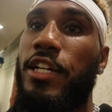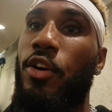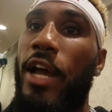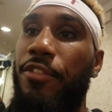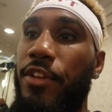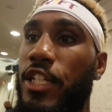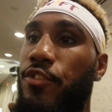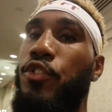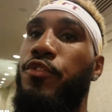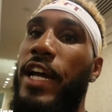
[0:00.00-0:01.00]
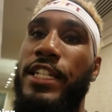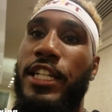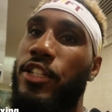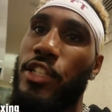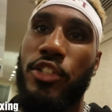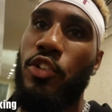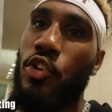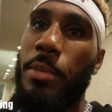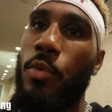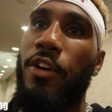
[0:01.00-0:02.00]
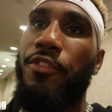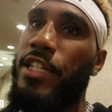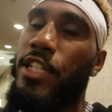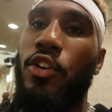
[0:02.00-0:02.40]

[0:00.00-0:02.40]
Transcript: You know, after these two fights, it's only going to be one face.